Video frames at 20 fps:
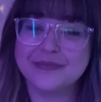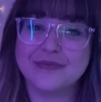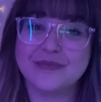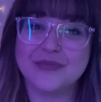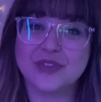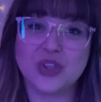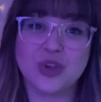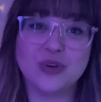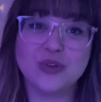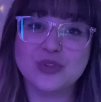
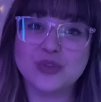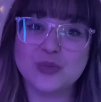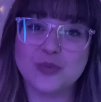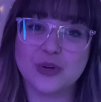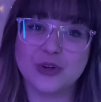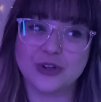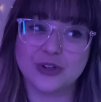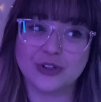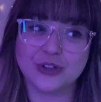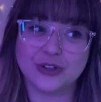Those
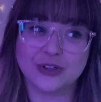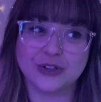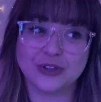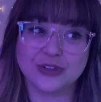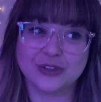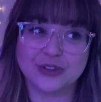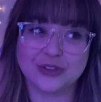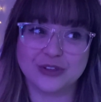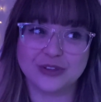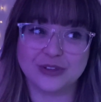were,
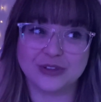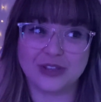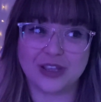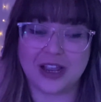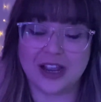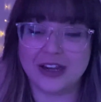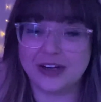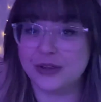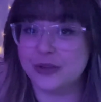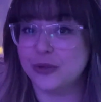
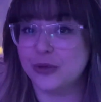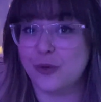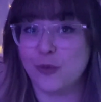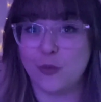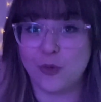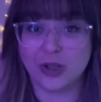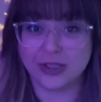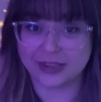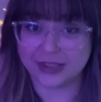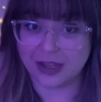I don't know
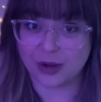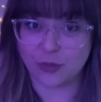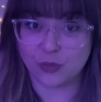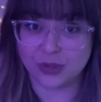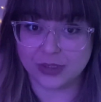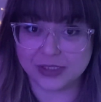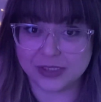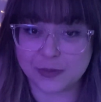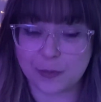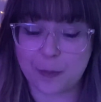what that
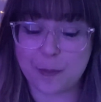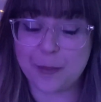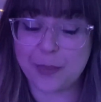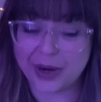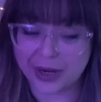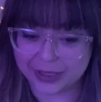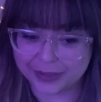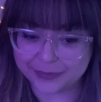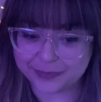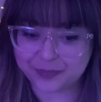was, but